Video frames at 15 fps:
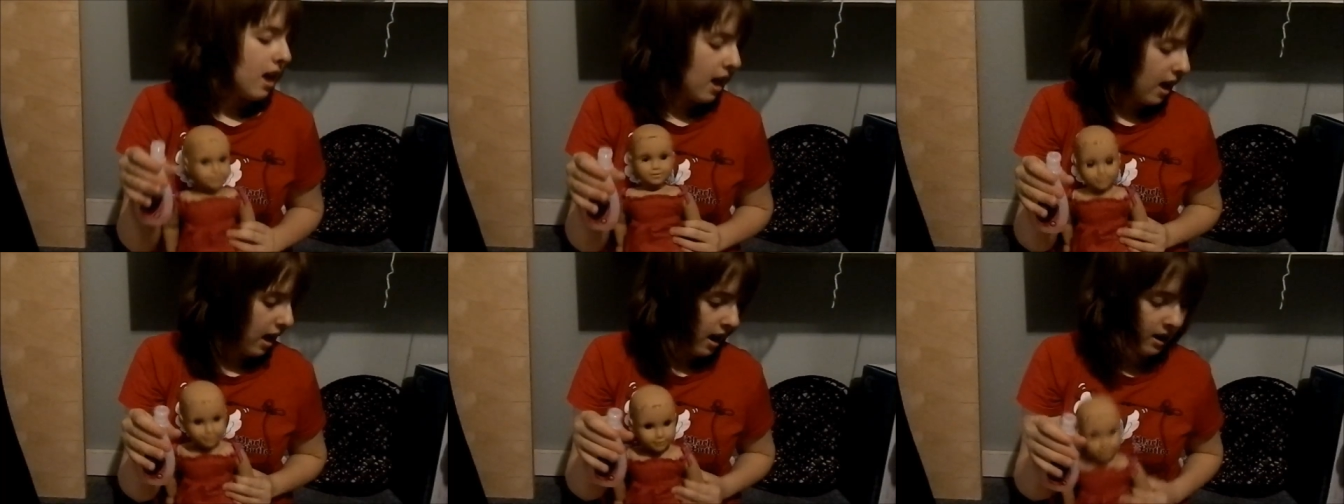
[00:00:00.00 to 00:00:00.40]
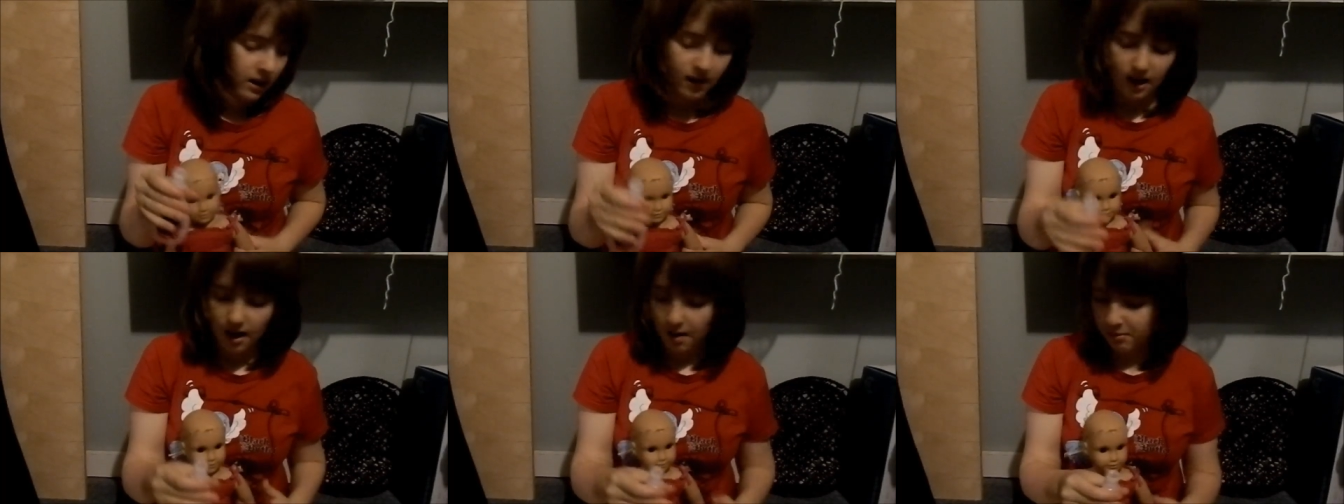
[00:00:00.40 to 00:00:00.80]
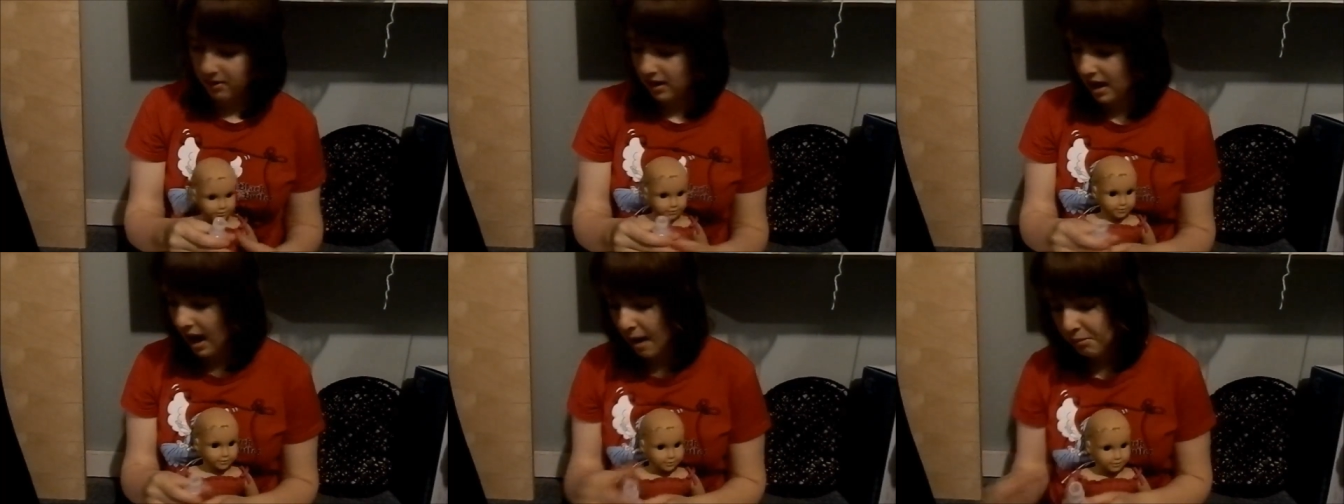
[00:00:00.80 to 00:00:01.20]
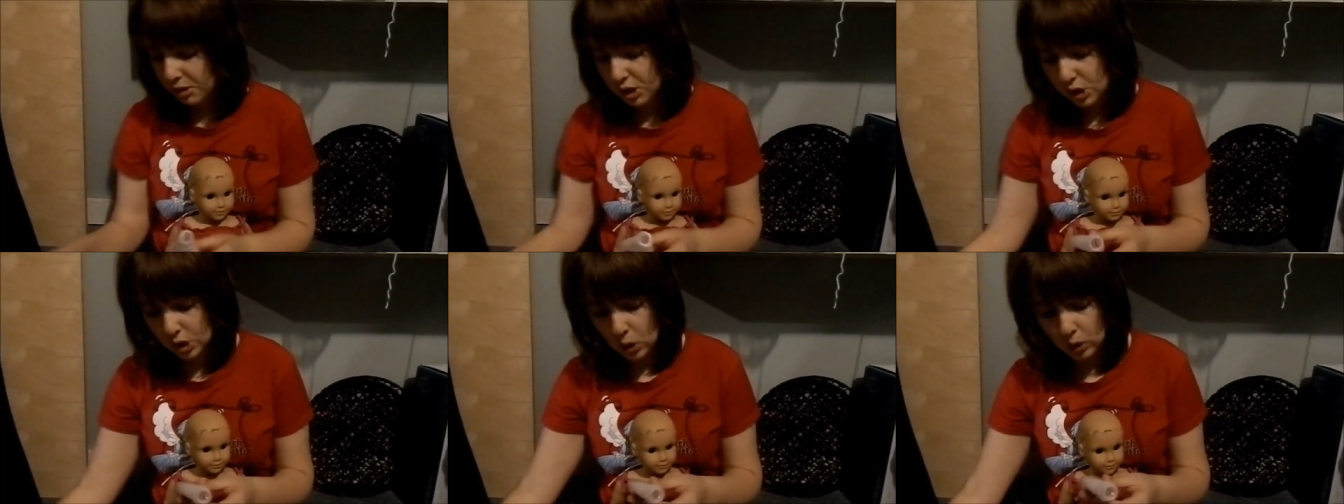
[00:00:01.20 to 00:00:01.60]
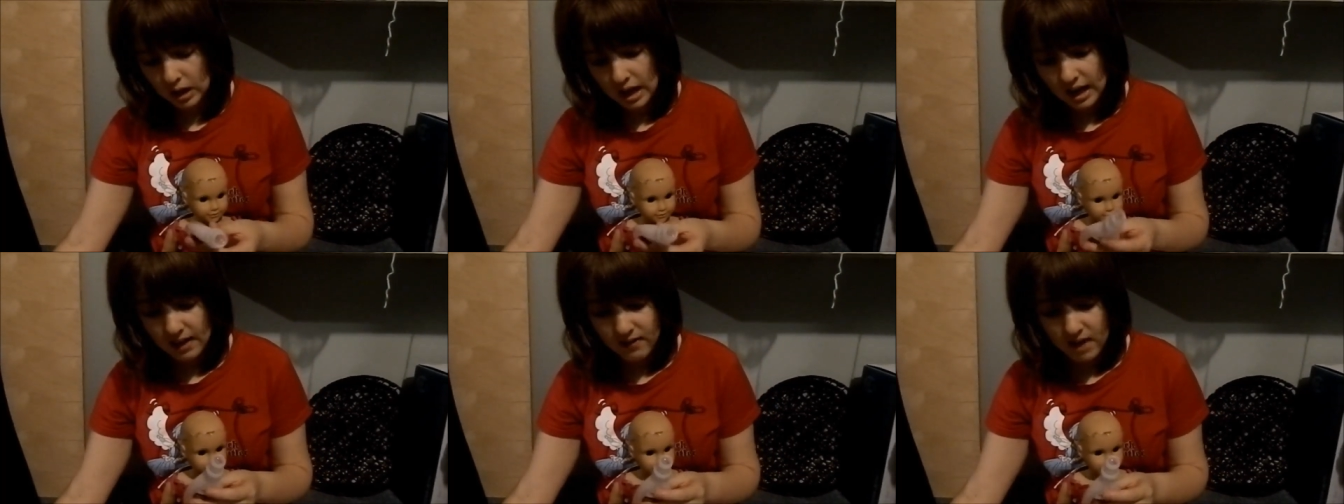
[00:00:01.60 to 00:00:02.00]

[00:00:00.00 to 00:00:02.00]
And yeah, I'm so glad I